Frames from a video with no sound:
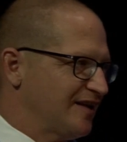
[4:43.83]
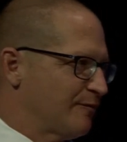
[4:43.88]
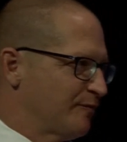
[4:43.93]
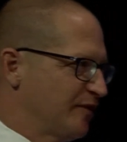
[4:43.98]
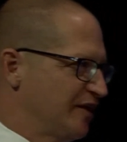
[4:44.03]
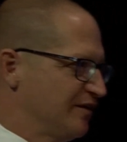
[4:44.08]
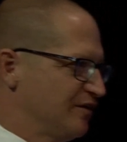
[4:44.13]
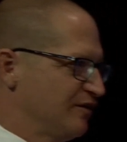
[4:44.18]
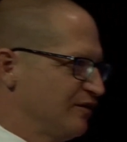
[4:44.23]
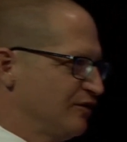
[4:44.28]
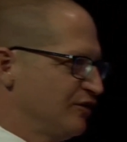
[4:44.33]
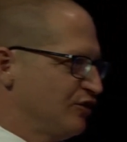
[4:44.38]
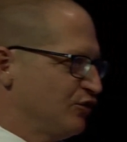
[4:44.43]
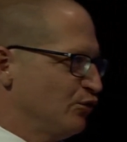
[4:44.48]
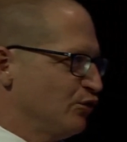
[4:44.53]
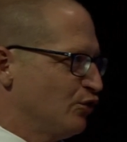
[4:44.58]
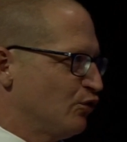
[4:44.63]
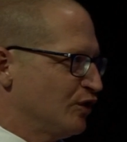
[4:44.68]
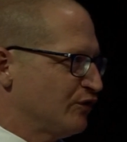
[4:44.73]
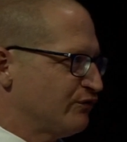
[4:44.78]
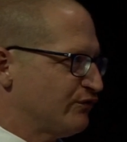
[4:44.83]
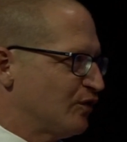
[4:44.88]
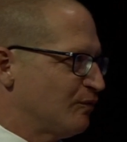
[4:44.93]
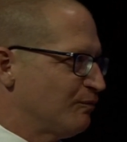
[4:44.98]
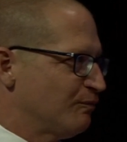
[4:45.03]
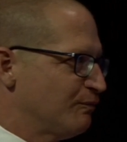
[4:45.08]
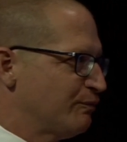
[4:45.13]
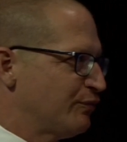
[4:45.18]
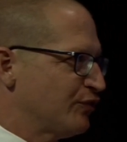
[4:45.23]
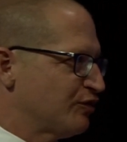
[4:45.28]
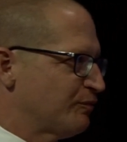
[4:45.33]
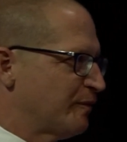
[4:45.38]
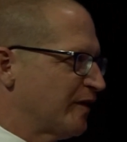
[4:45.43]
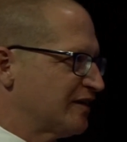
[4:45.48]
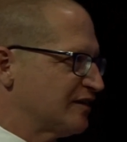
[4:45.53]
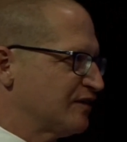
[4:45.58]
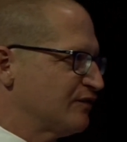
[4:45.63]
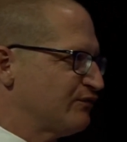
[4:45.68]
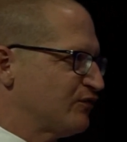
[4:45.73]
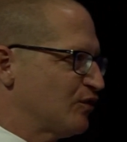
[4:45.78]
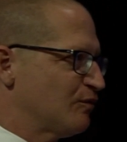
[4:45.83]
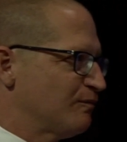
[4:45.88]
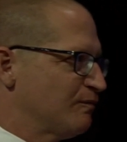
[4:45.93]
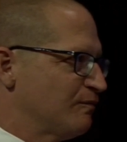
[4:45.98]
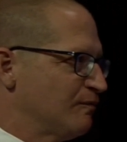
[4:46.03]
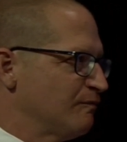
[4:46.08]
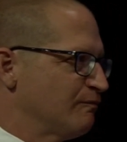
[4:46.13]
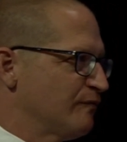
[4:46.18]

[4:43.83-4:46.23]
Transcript: I mean, you know it from perspective from